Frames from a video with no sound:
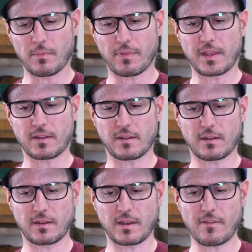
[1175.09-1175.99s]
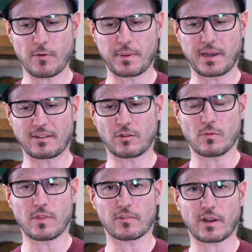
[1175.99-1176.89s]
they inevitably do
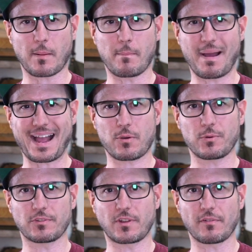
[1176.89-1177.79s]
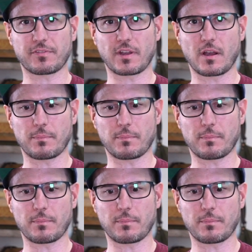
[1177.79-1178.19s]
this, like a backward dovetail,